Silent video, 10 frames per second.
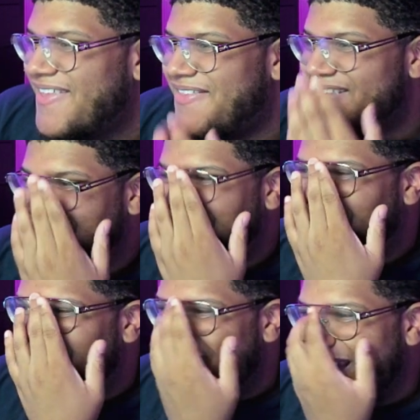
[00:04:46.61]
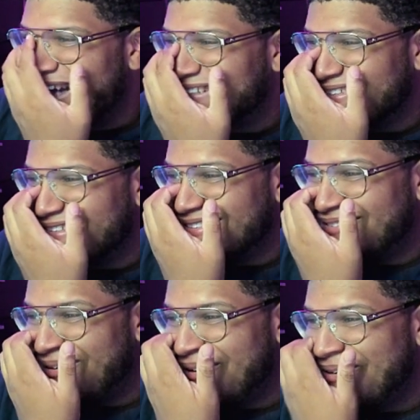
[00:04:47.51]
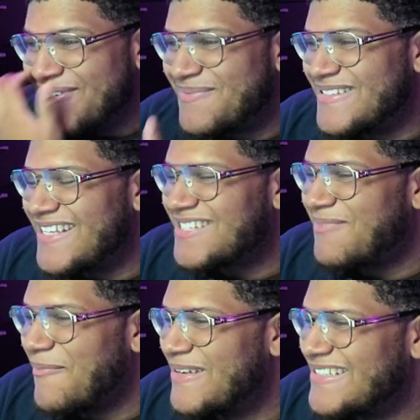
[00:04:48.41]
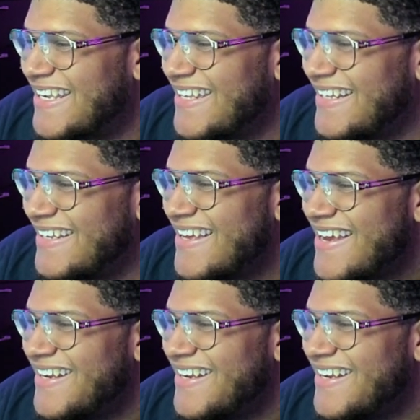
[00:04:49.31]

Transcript: This bastard is the one who is possessed by Megicula,